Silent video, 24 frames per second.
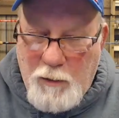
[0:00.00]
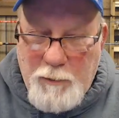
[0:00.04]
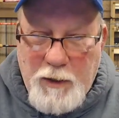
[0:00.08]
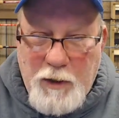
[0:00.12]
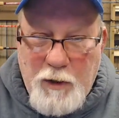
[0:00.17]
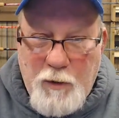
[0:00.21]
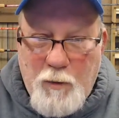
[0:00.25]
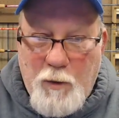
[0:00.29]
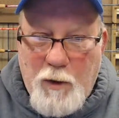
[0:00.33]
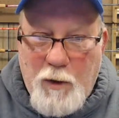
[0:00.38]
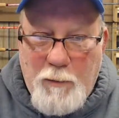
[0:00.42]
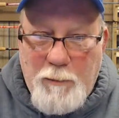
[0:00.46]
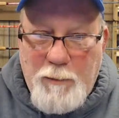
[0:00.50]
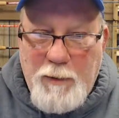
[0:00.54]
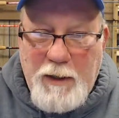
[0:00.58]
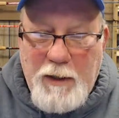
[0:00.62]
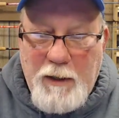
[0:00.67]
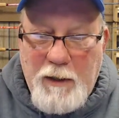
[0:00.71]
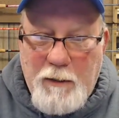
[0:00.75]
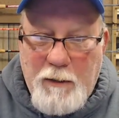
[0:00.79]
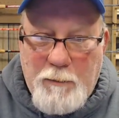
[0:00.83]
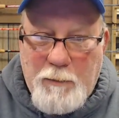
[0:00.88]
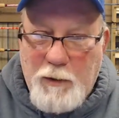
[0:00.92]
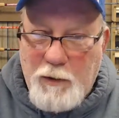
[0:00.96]
me you want to be
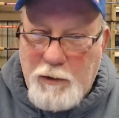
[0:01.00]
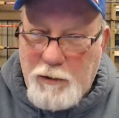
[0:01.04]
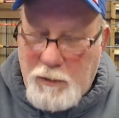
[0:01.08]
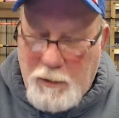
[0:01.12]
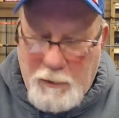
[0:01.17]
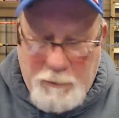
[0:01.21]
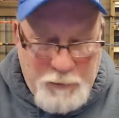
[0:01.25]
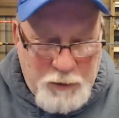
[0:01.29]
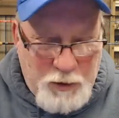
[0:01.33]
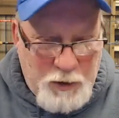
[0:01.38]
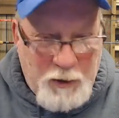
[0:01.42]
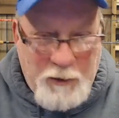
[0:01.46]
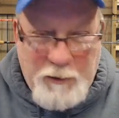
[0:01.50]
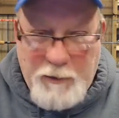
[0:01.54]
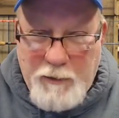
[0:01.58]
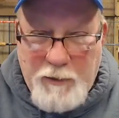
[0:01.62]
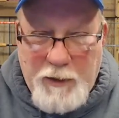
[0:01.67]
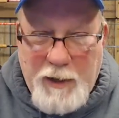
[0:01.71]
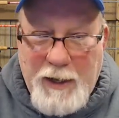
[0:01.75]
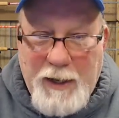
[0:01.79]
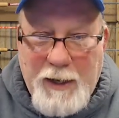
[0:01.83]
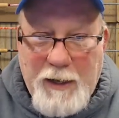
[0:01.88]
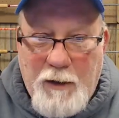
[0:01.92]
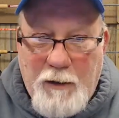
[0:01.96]
in it because I'm shutting her
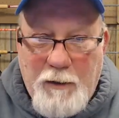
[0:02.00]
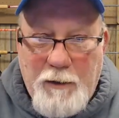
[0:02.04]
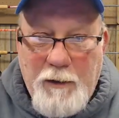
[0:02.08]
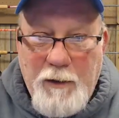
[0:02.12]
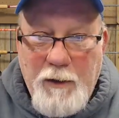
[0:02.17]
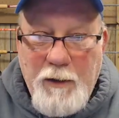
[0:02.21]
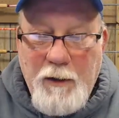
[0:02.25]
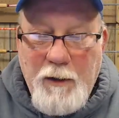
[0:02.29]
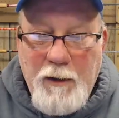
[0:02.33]
down.